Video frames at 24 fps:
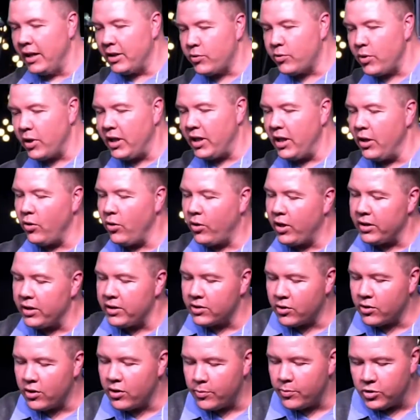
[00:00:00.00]
Let's quickly look
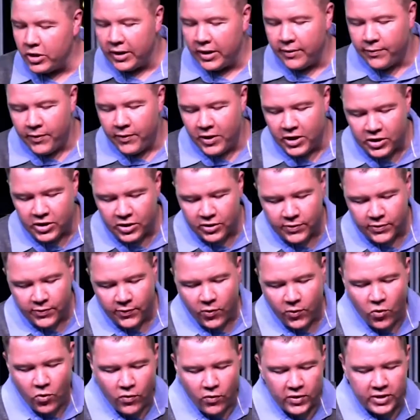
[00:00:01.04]
at the scripture.
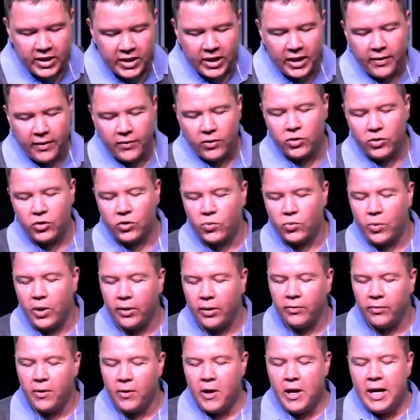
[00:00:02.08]
Ephesians 4 verse 11 to
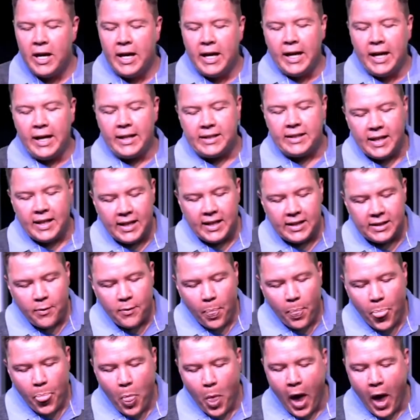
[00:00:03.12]
12. It
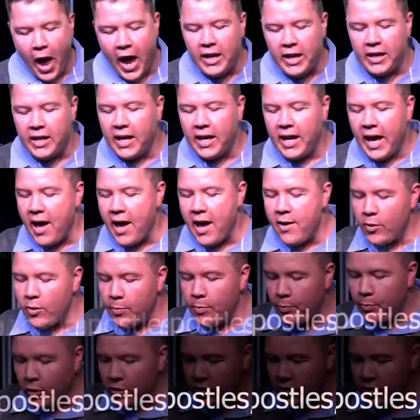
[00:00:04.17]
says, And he gave